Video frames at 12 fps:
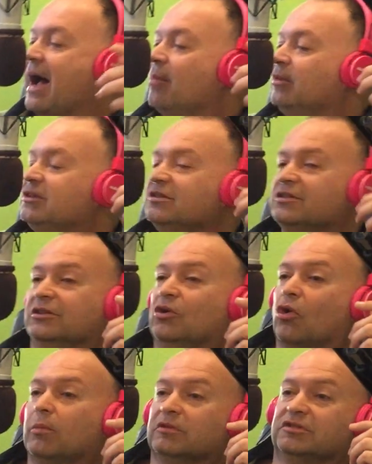How much is a
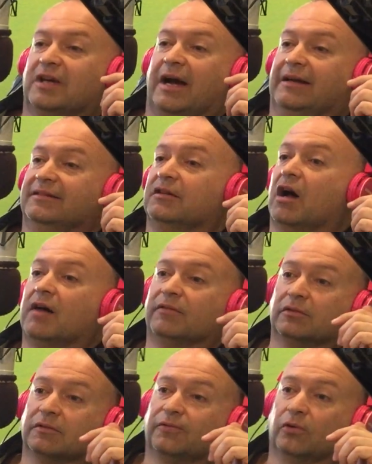normal size
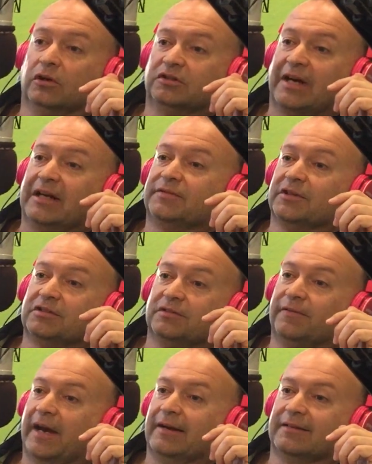novel for a science fiction
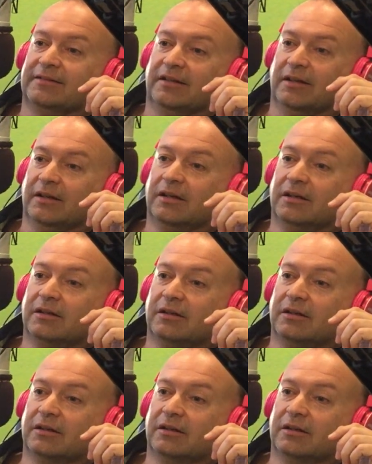fantasy?